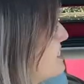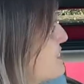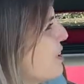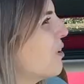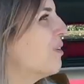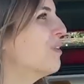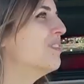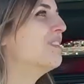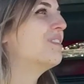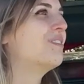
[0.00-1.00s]
So
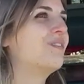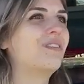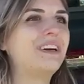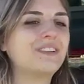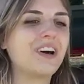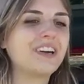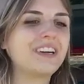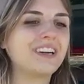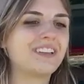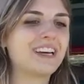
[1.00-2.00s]
when you're not in
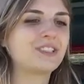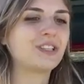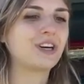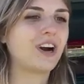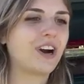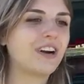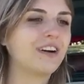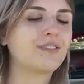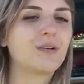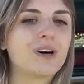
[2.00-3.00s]
an electric car,
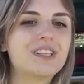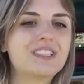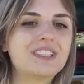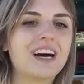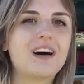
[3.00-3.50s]
of course,